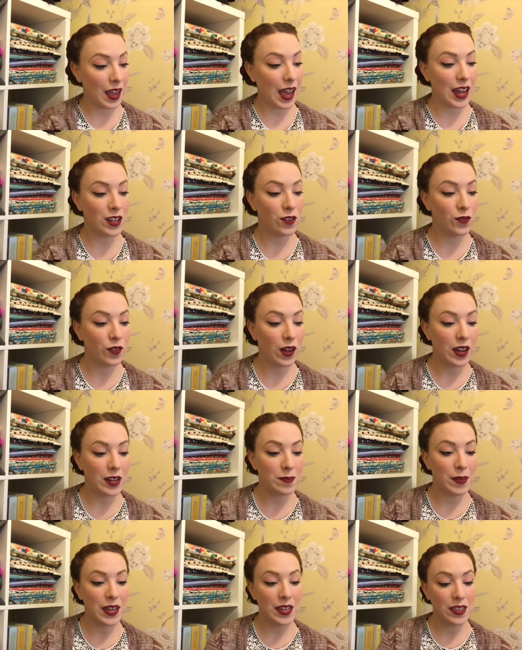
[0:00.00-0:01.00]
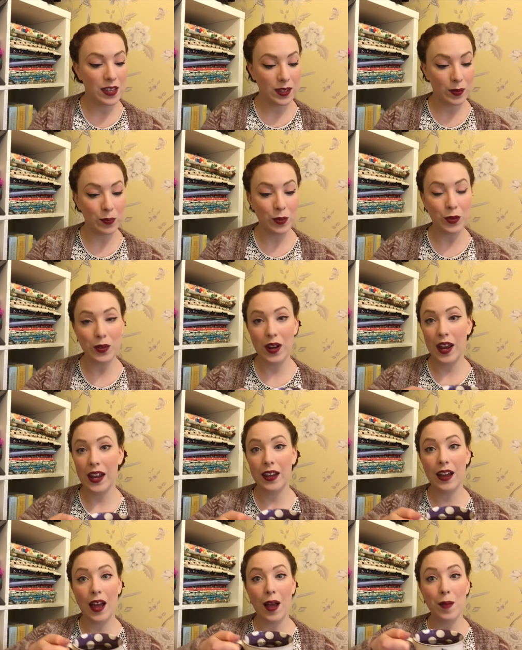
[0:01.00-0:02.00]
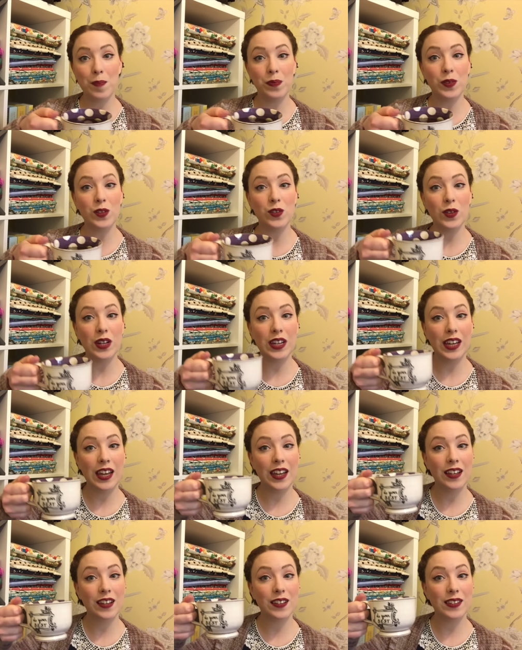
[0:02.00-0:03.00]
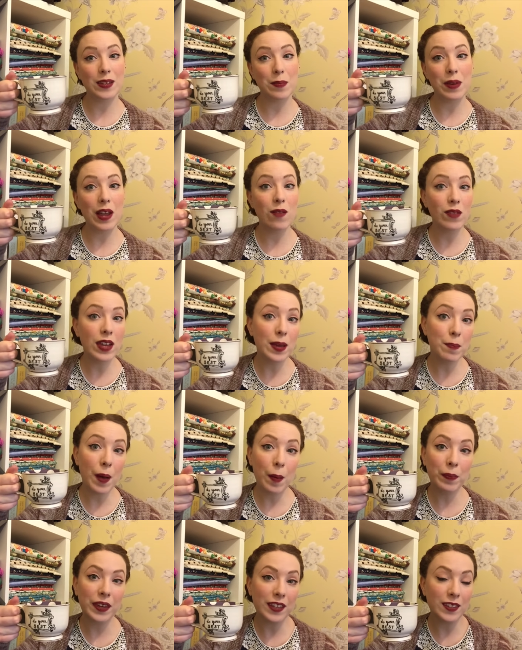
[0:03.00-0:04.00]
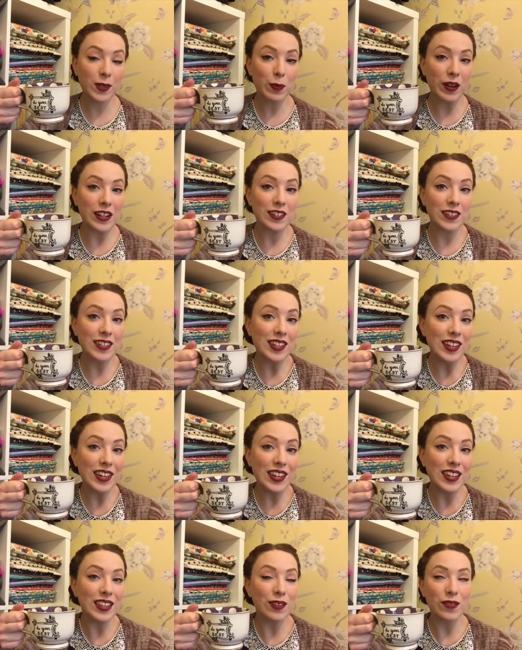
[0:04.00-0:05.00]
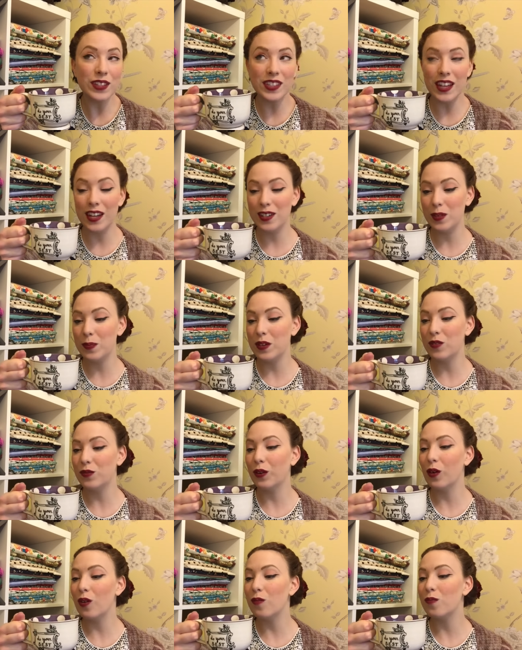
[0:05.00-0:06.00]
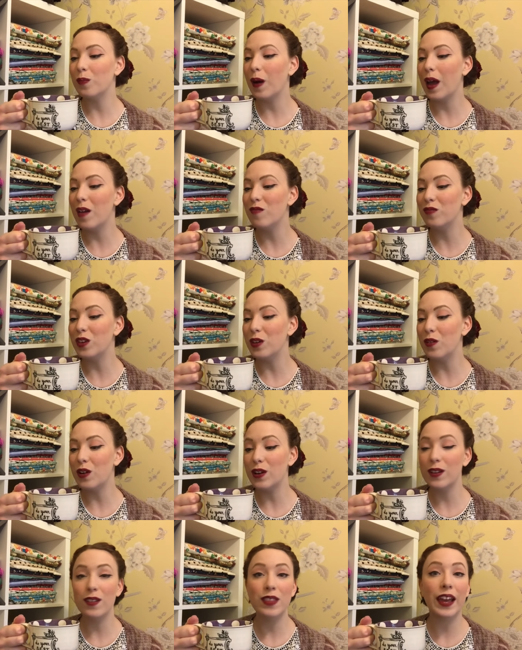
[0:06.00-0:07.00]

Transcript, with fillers: and you find me this morning um, drinking some lovely pumpkin spice tea that was sent to me for by a viewer.